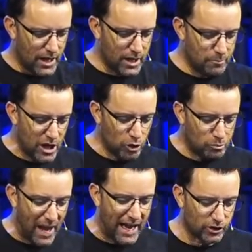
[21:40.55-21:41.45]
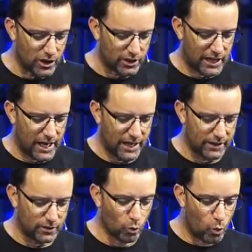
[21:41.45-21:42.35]
immune powder diet,
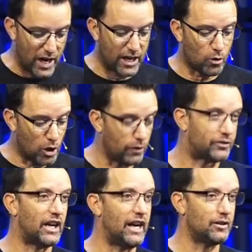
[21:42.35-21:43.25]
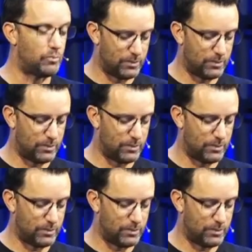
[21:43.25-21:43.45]
werewolf diet,